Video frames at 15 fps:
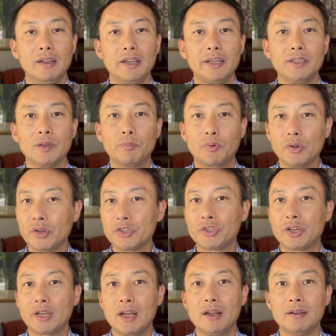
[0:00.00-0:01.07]
In a brokerage
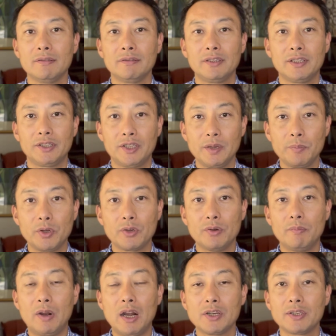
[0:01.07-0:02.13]
account, the typical
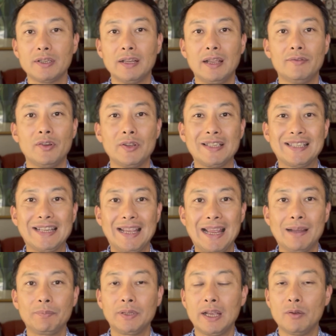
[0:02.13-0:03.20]
margin level is
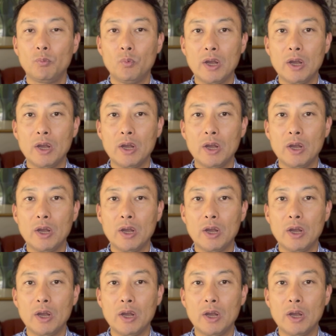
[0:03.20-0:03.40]
capped at